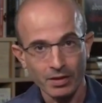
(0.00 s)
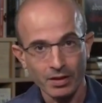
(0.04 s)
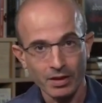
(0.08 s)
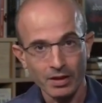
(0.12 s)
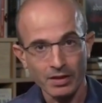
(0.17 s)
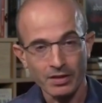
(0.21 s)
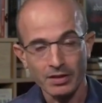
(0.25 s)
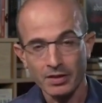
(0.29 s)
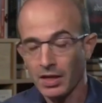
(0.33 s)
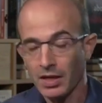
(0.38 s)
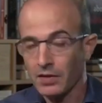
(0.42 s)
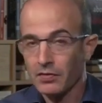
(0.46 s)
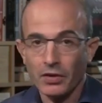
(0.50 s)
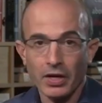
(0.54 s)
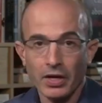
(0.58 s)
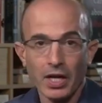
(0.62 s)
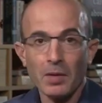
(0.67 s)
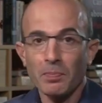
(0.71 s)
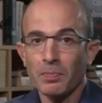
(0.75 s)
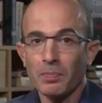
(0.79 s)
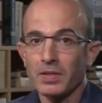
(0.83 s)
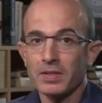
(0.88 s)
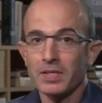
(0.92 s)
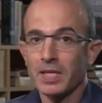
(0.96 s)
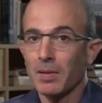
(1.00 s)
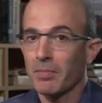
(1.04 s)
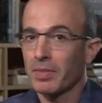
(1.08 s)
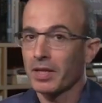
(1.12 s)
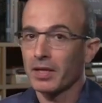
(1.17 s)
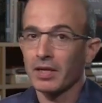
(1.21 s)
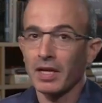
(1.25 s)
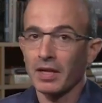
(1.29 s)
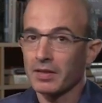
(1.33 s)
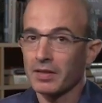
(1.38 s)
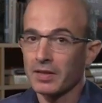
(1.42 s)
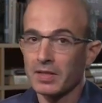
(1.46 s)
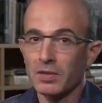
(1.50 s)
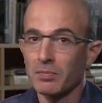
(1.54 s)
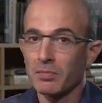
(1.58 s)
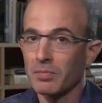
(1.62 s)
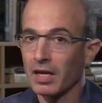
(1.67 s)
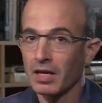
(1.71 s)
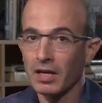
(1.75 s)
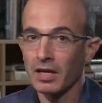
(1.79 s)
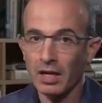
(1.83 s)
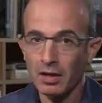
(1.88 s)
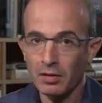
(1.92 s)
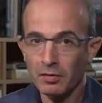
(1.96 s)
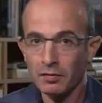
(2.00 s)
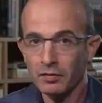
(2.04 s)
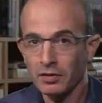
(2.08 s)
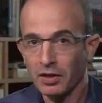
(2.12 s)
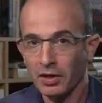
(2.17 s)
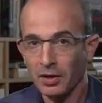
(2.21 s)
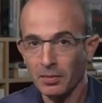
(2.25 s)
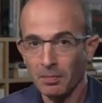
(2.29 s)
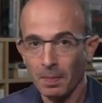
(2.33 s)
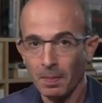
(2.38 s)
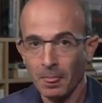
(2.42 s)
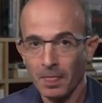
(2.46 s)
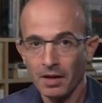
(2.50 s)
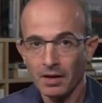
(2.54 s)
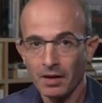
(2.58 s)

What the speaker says: It never happened something like this in my lifetime.